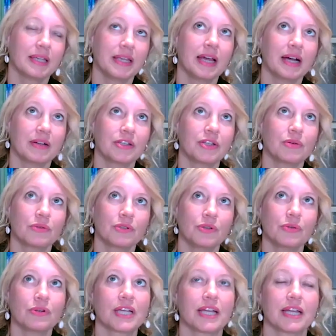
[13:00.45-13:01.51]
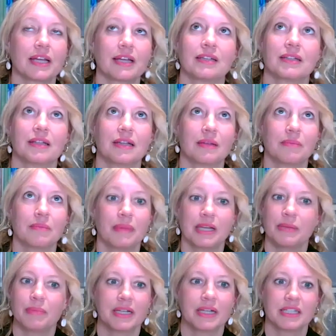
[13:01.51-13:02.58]
you're looking at
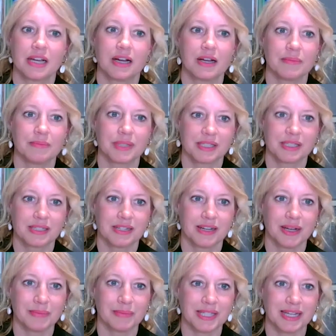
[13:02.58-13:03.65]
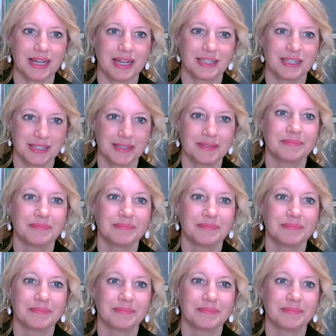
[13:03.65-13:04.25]
many times that.